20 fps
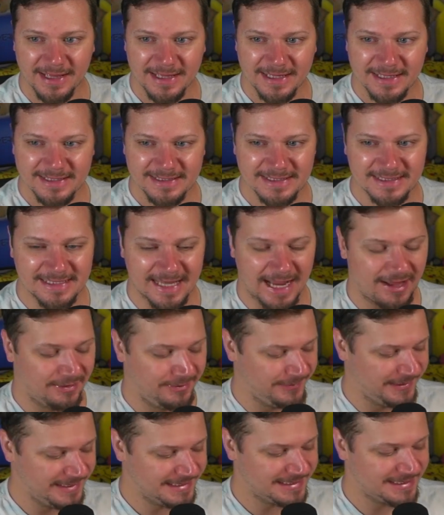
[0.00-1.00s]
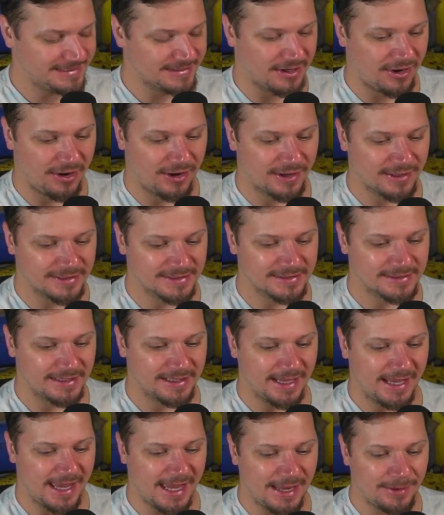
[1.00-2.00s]
Salamence is
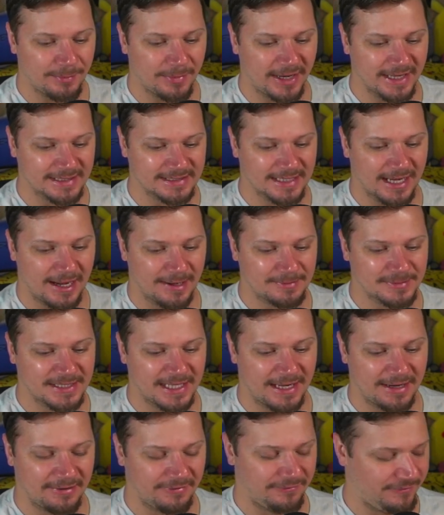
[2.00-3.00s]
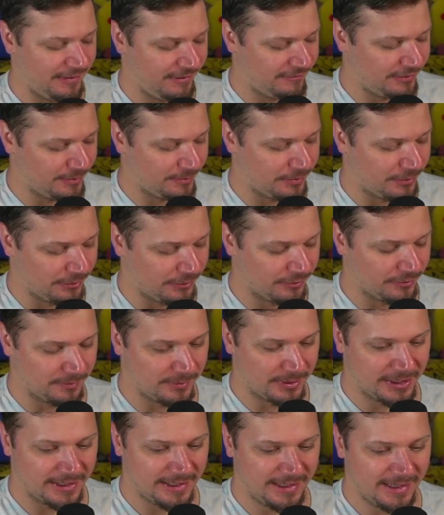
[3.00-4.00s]
honestly in my top ten of favorite
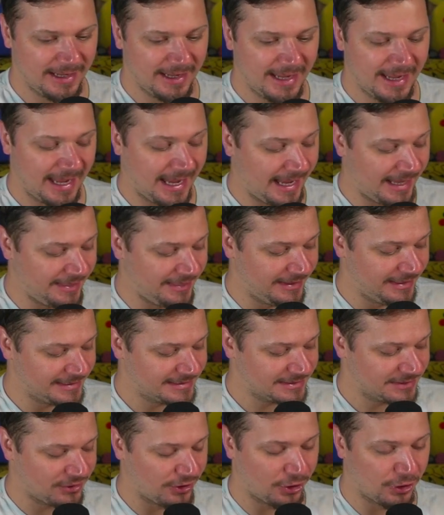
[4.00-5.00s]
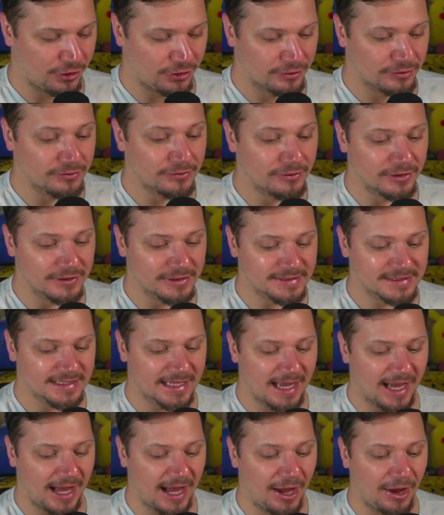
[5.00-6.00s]
Pokemon, and this card looks
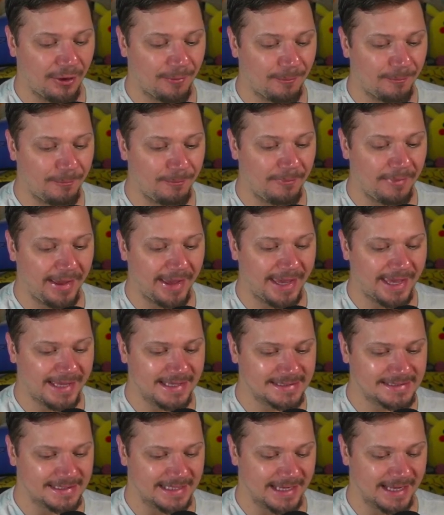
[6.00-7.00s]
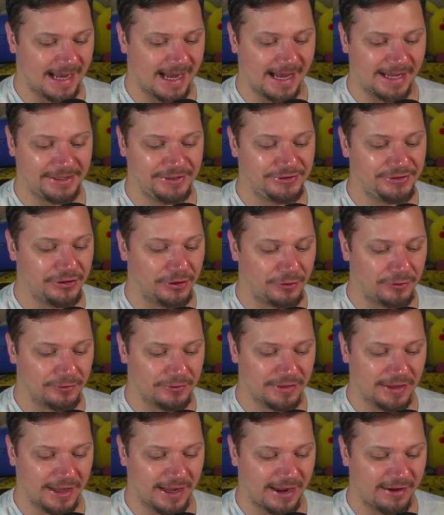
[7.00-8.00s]
amazing. I don't
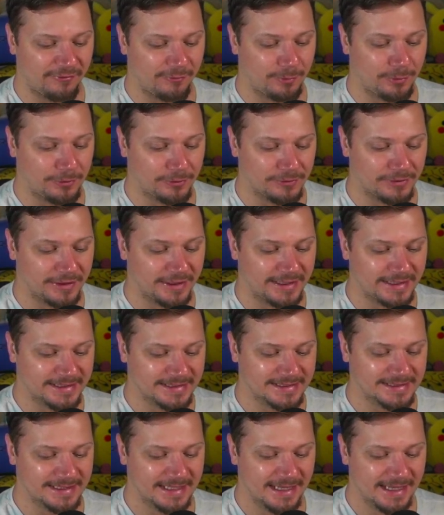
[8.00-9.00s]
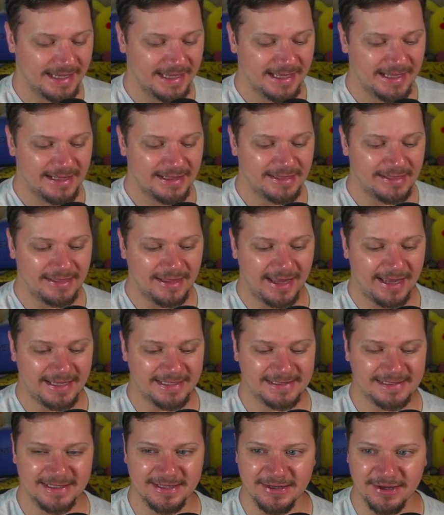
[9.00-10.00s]
think I've pulled this.
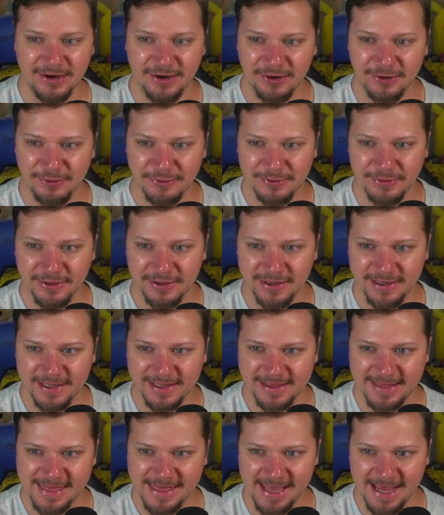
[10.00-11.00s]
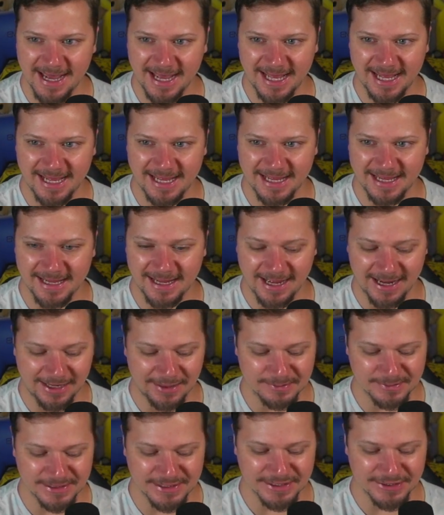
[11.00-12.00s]
Let's go. Look at that. I
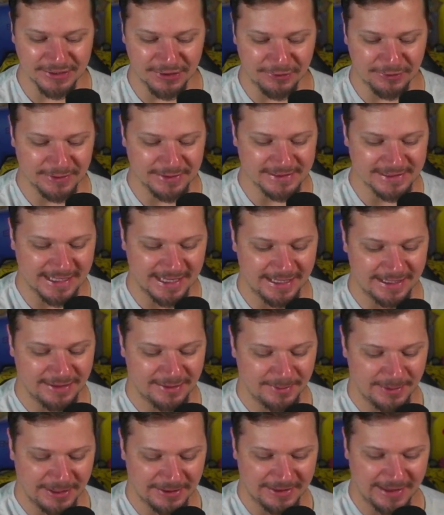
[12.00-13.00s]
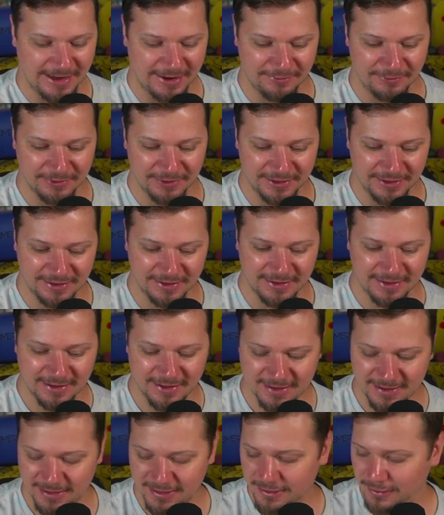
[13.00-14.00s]
am so excited about that one.
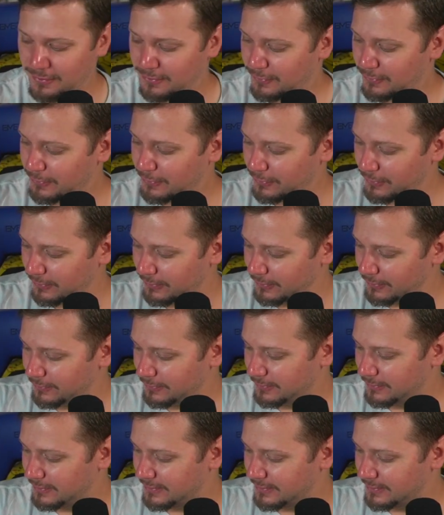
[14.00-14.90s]
Whew.